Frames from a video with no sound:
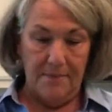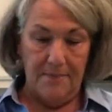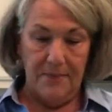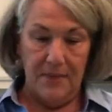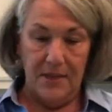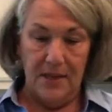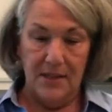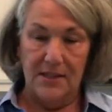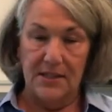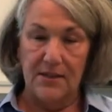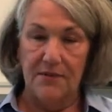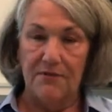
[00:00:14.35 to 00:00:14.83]

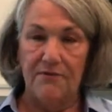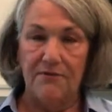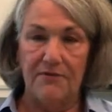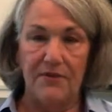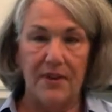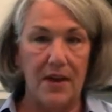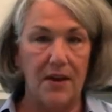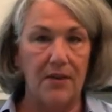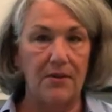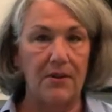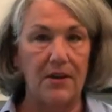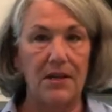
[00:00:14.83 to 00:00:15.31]
It's a
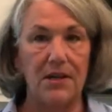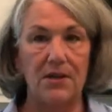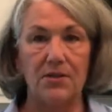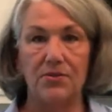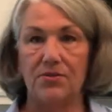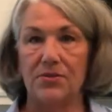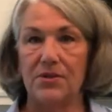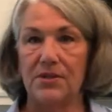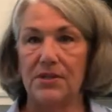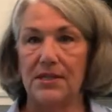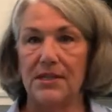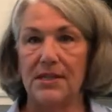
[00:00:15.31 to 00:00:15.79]
very
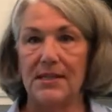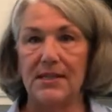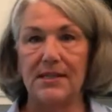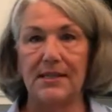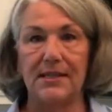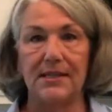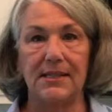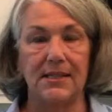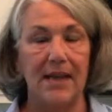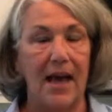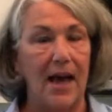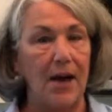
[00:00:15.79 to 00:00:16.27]
interesting
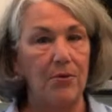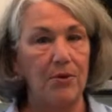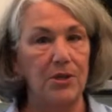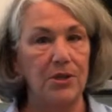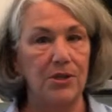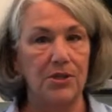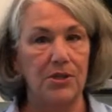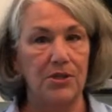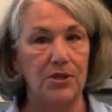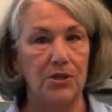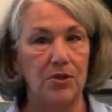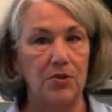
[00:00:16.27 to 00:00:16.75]
sour
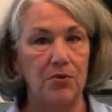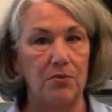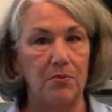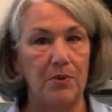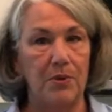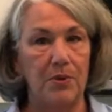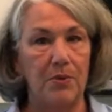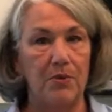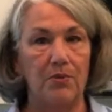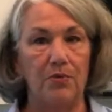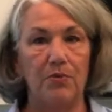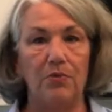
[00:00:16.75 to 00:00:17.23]
soup,
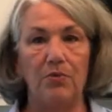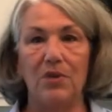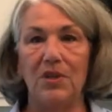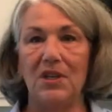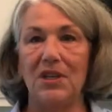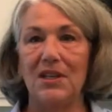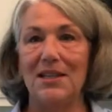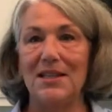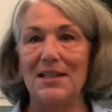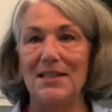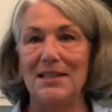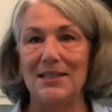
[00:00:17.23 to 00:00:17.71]

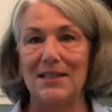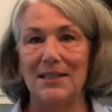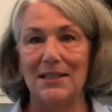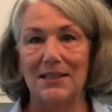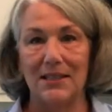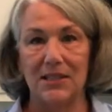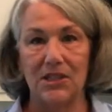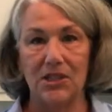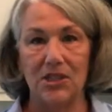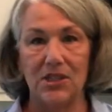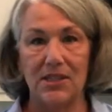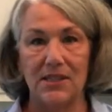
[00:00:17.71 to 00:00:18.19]
really
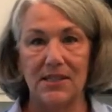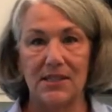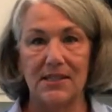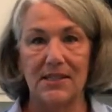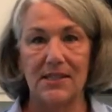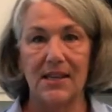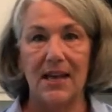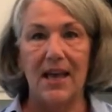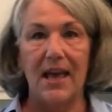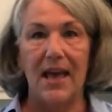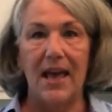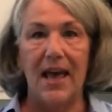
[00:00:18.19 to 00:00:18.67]
delicious,
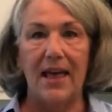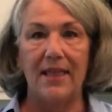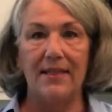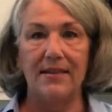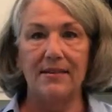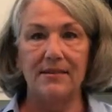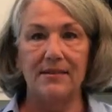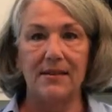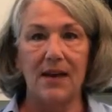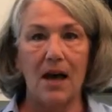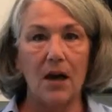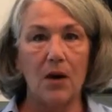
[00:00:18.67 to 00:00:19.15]
and the
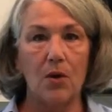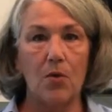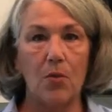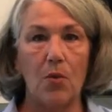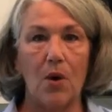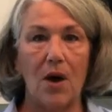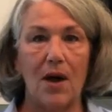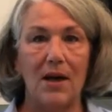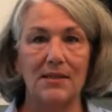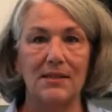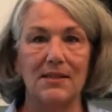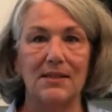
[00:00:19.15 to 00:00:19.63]

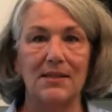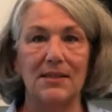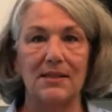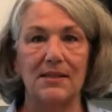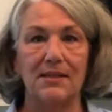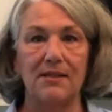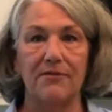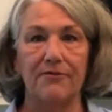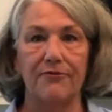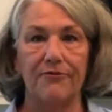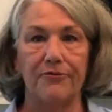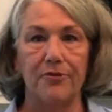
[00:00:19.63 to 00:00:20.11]
zakwas is
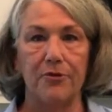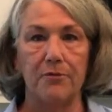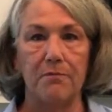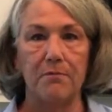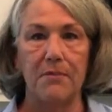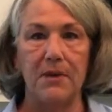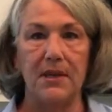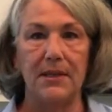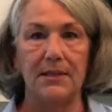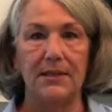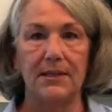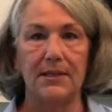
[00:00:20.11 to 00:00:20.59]
a
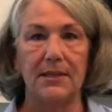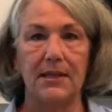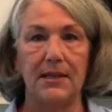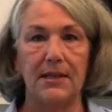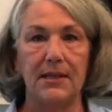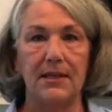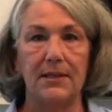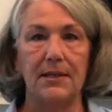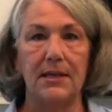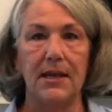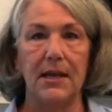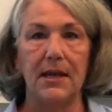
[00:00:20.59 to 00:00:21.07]

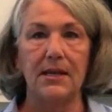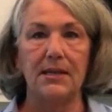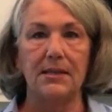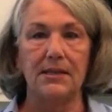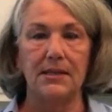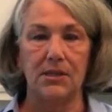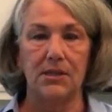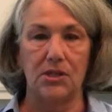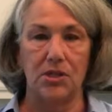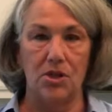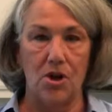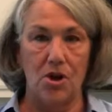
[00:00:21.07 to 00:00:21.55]
fermented
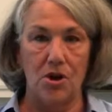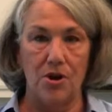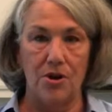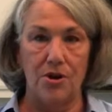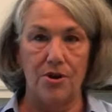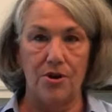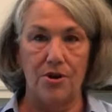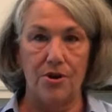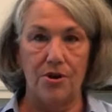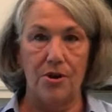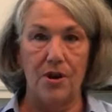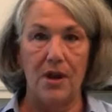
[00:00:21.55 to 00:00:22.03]

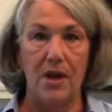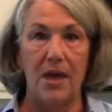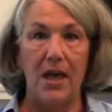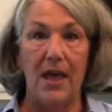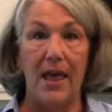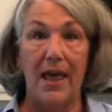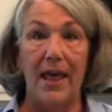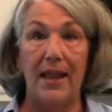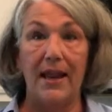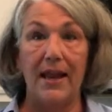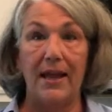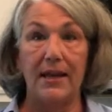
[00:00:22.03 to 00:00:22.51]
starter,
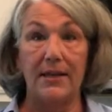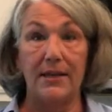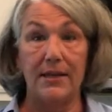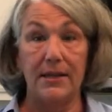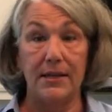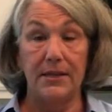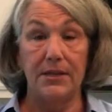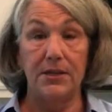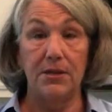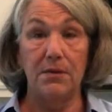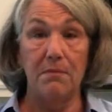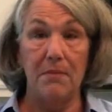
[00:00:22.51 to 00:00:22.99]
and I need
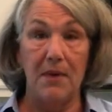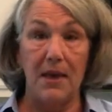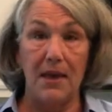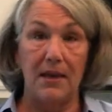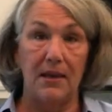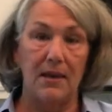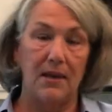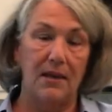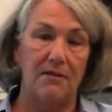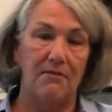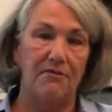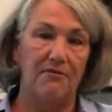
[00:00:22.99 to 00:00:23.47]
to make
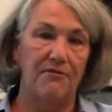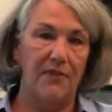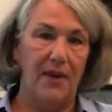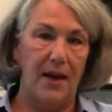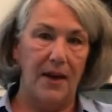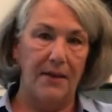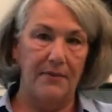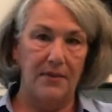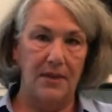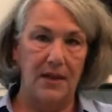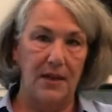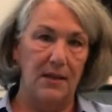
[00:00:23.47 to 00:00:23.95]
it
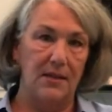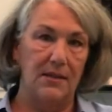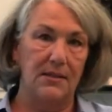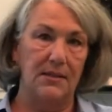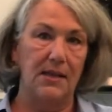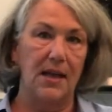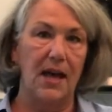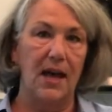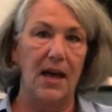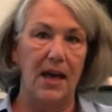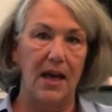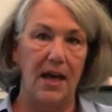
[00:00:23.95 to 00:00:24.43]
5 days
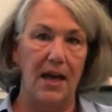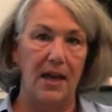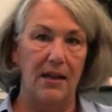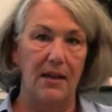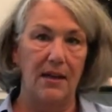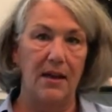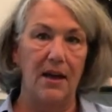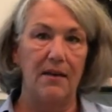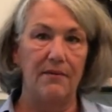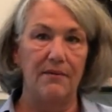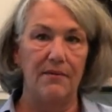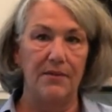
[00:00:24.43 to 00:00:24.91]
ahead
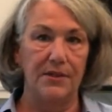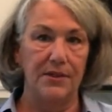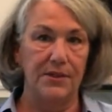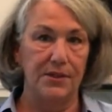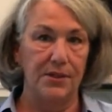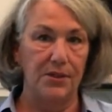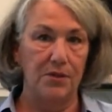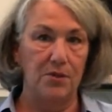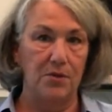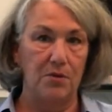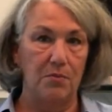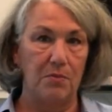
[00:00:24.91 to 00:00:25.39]
of the
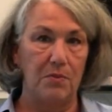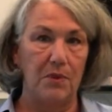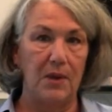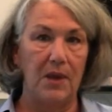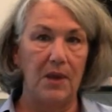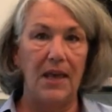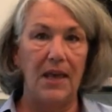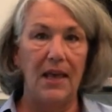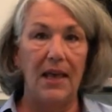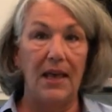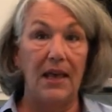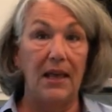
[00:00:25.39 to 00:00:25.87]
soup.
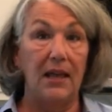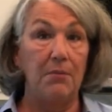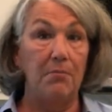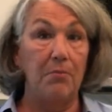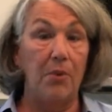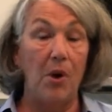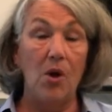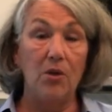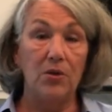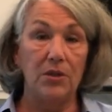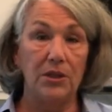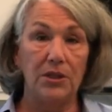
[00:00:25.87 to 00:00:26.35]
In
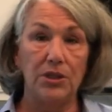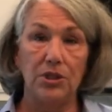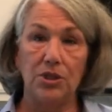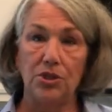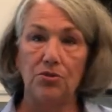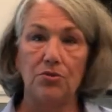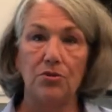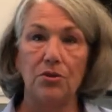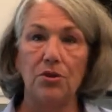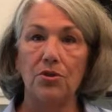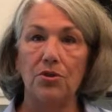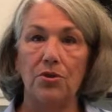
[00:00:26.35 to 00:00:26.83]
Poland, you
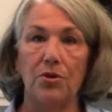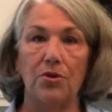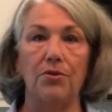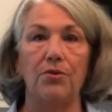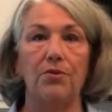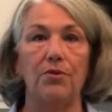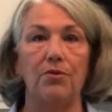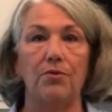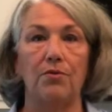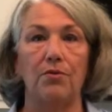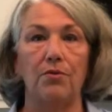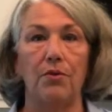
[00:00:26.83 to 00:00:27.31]
can go to
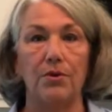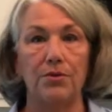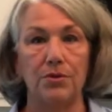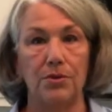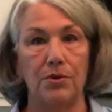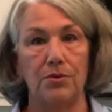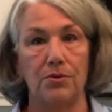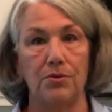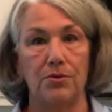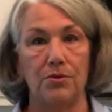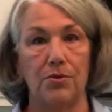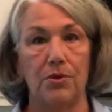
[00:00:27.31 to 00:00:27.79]
the grocery
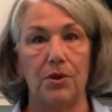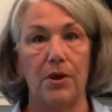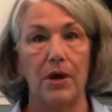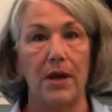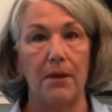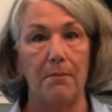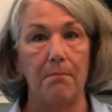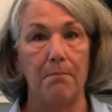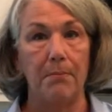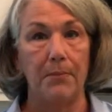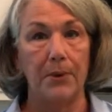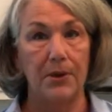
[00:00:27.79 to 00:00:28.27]
store
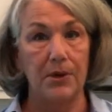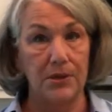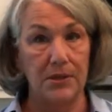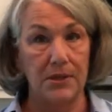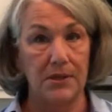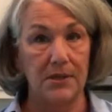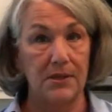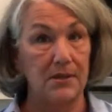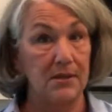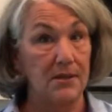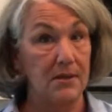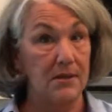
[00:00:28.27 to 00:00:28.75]
and
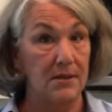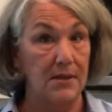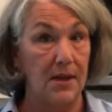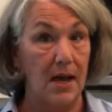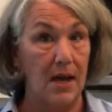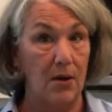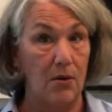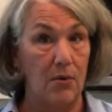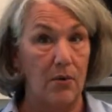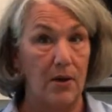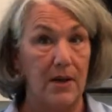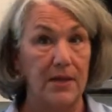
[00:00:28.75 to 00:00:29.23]
purchase
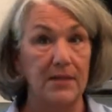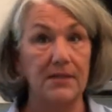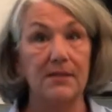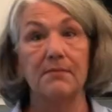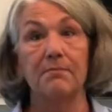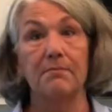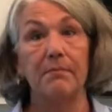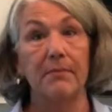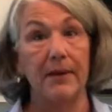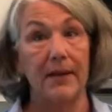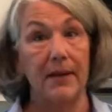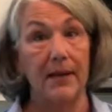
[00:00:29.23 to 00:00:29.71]
zakwas,
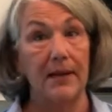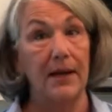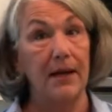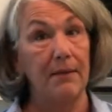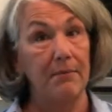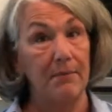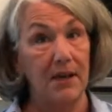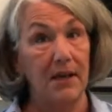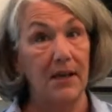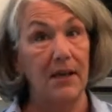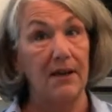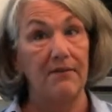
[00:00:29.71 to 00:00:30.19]
but I'm
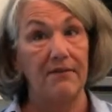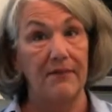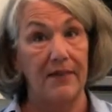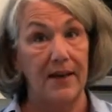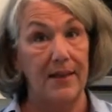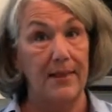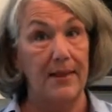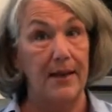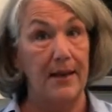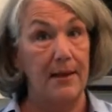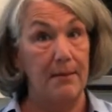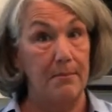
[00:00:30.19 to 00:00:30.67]
not going to
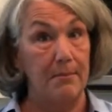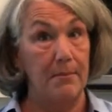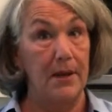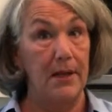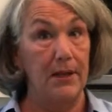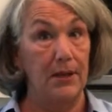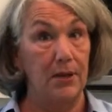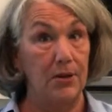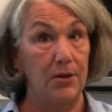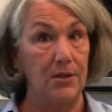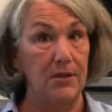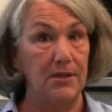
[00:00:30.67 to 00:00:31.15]
find that at my
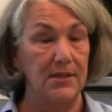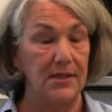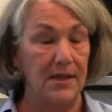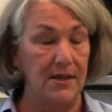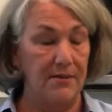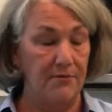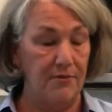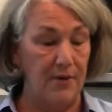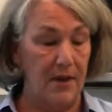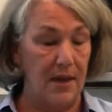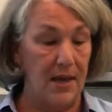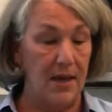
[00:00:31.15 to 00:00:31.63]
local
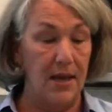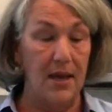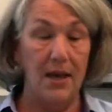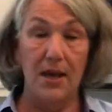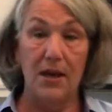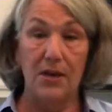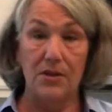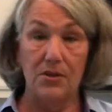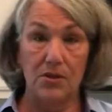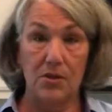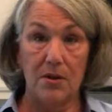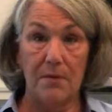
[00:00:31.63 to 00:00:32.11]
Safeway.
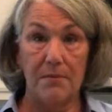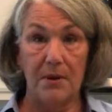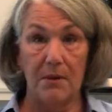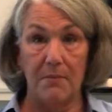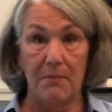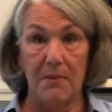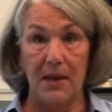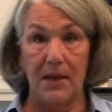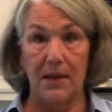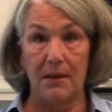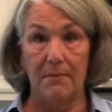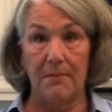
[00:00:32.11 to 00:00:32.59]
So I'm going to
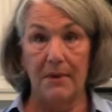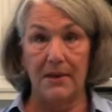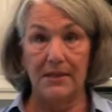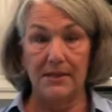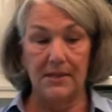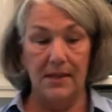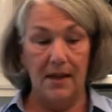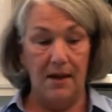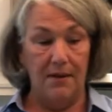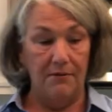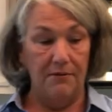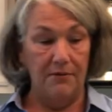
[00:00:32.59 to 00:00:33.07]
make it
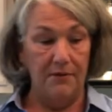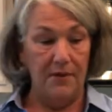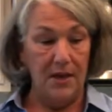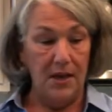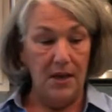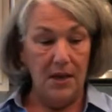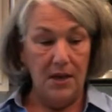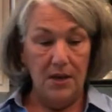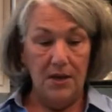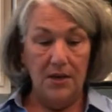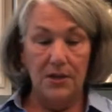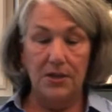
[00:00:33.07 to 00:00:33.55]
myself.
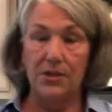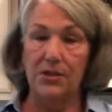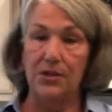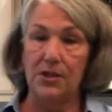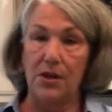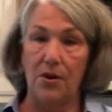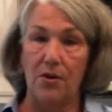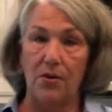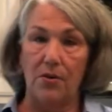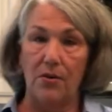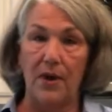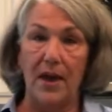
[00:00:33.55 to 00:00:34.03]
So
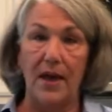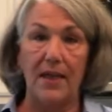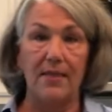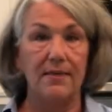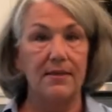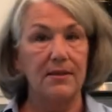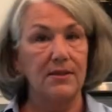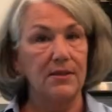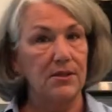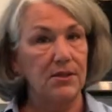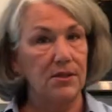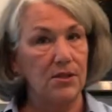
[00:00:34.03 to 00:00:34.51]

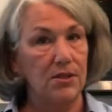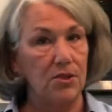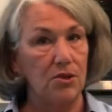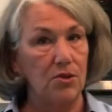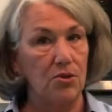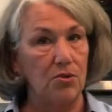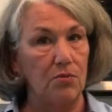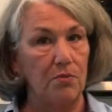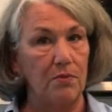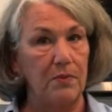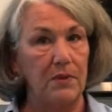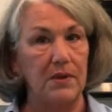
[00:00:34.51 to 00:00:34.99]
the
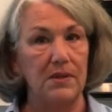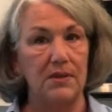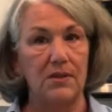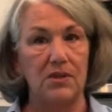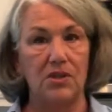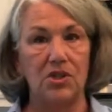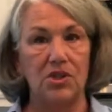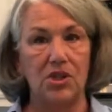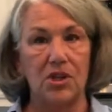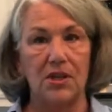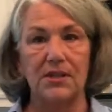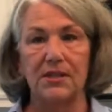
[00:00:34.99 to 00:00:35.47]
soup is
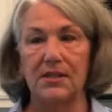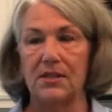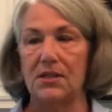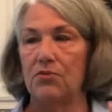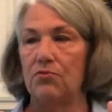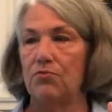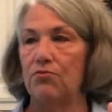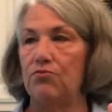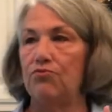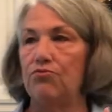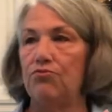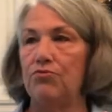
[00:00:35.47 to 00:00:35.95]
just a
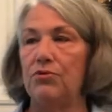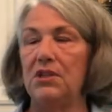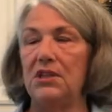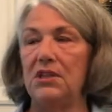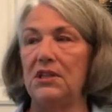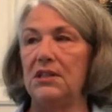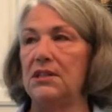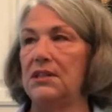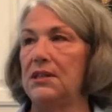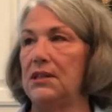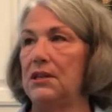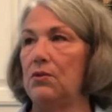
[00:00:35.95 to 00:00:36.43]

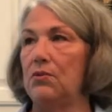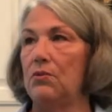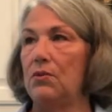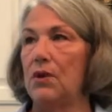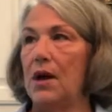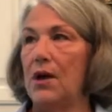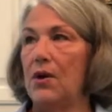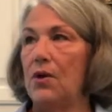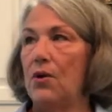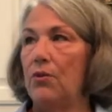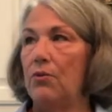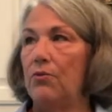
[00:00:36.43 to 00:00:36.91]
really
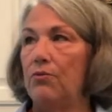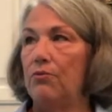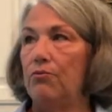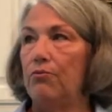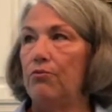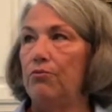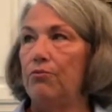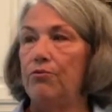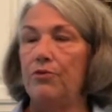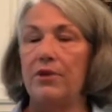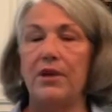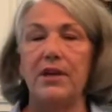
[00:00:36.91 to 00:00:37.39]

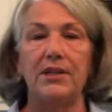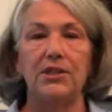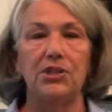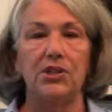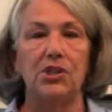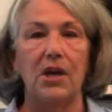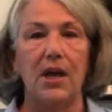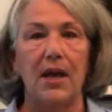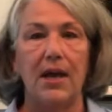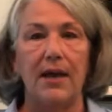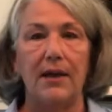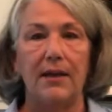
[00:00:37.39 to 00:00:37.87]
rich
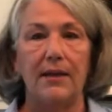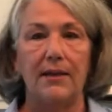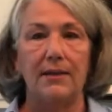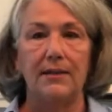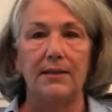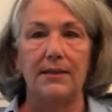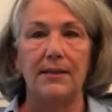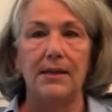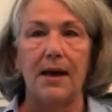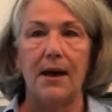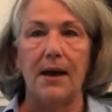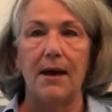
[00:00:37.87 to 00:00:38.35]

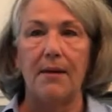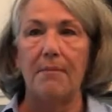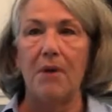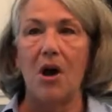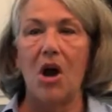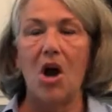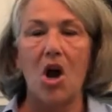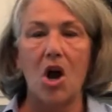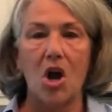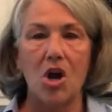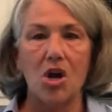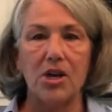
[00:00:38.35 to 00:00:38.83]
and
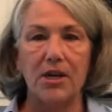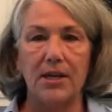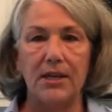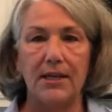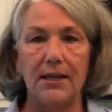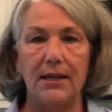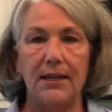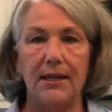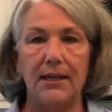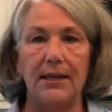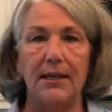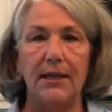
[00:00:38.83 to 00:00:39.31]

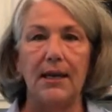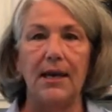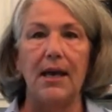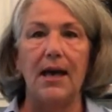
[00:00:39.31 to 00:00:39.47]
hearty